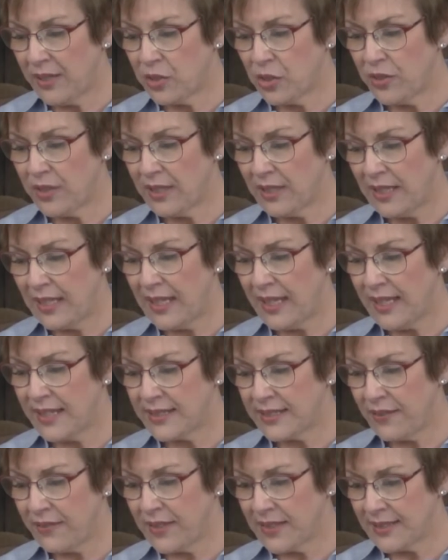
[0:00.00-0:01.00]
to the
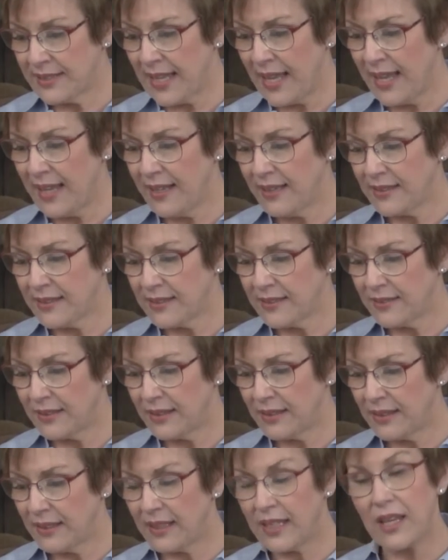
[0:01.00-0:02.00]
needs of the saints,
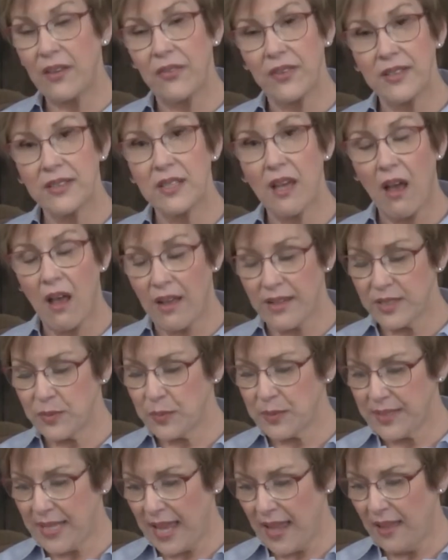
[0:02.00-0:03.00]
given to
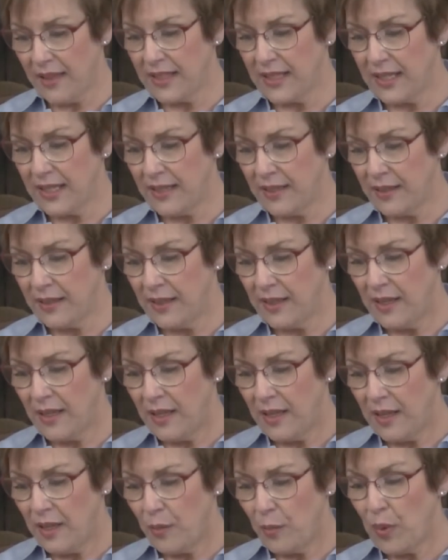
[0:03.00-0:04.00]
hospitality.
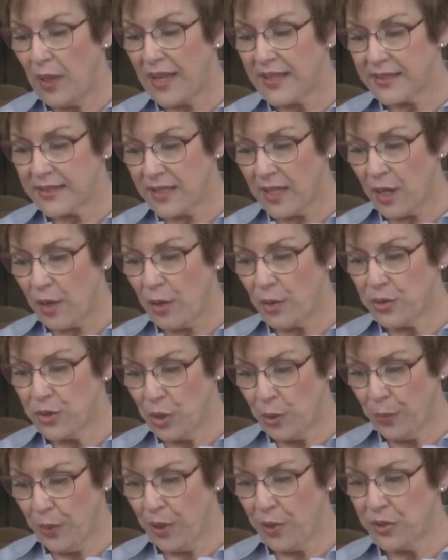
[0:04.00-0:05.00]
Bless those
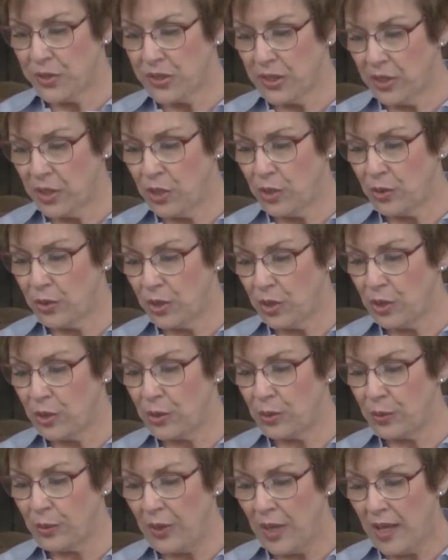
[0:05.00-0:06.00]
who persecute
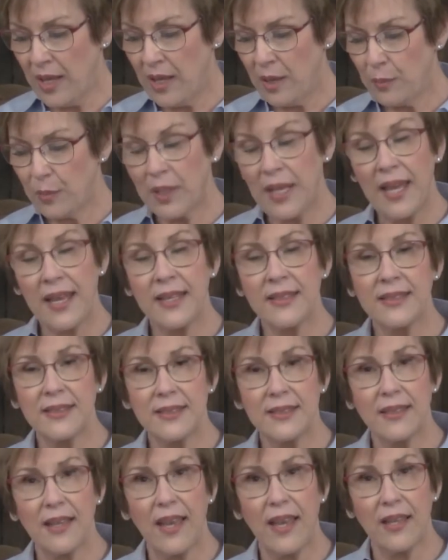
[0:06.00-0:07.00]
you,
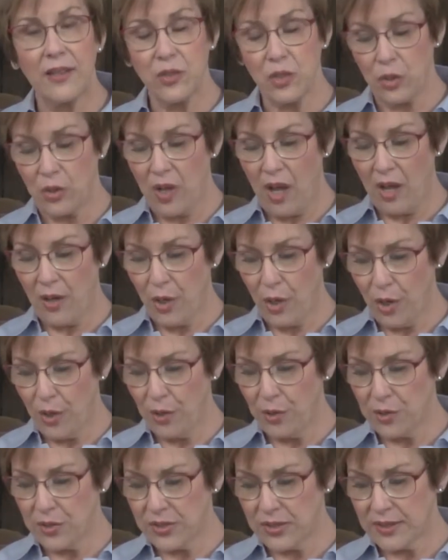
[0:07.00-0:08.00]
bless and do not
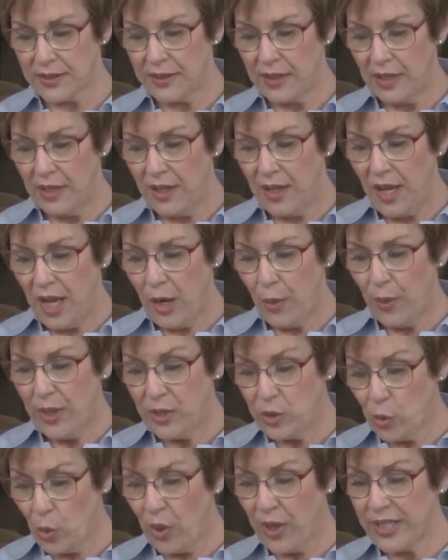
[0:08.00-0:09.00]
curse.
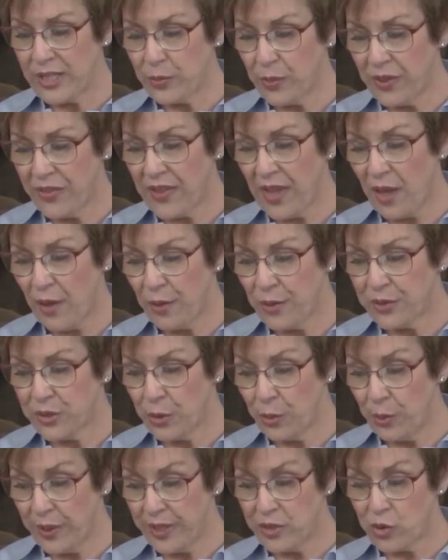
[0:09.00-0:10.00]
Rejoice with those
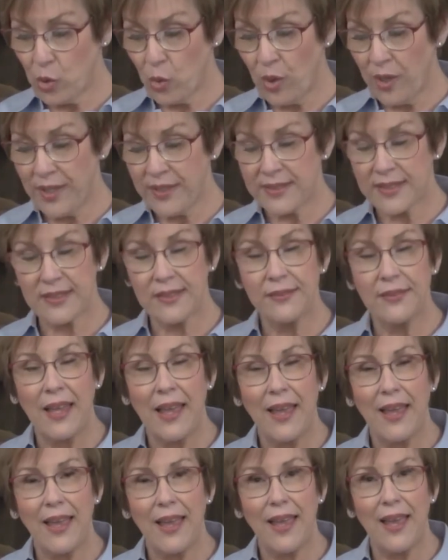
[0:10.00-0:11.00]
who rejoice,
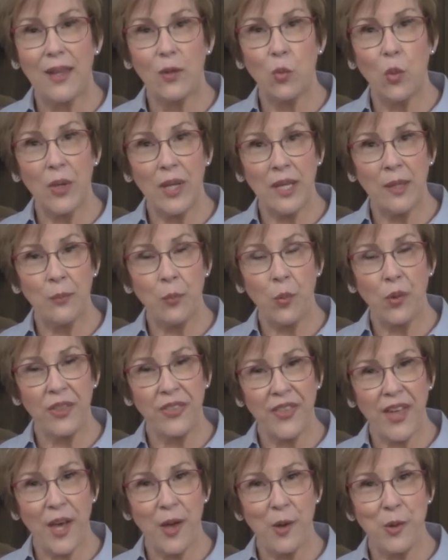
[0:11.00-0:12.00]
and weep with
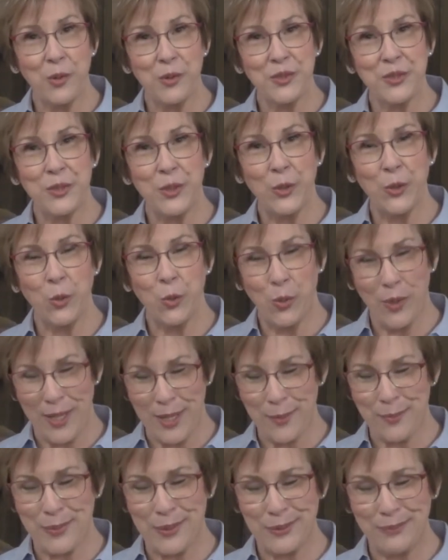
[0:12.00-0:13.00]
those who
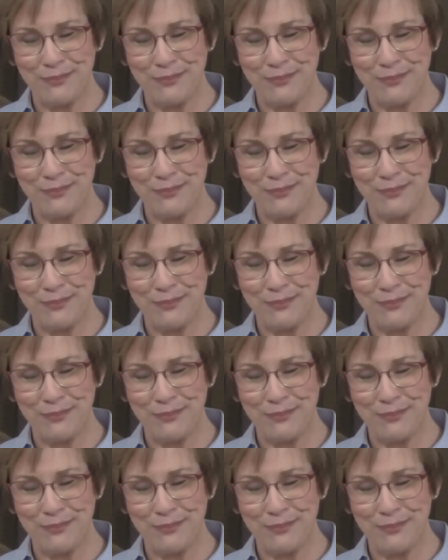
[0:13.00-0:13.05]
weep.